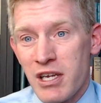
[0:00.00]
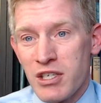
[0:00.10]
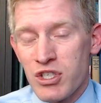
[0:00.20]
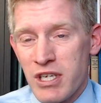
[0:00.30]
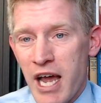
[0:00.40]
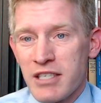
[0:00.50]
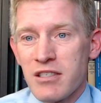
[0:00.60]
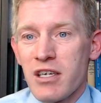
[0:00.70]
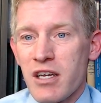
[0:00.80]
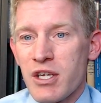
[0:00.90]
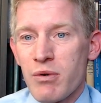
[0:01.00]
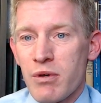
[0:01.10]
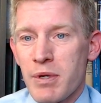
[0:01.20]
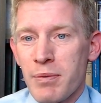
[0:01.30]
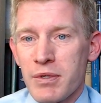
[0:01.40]
and he just has to get into it
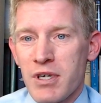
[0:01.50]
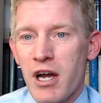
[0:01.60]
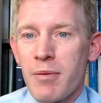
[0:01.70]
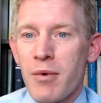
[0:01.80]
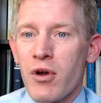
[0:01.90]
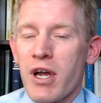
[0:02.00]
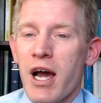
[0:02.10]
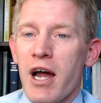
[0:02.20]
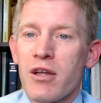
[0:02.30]
with people talking about God.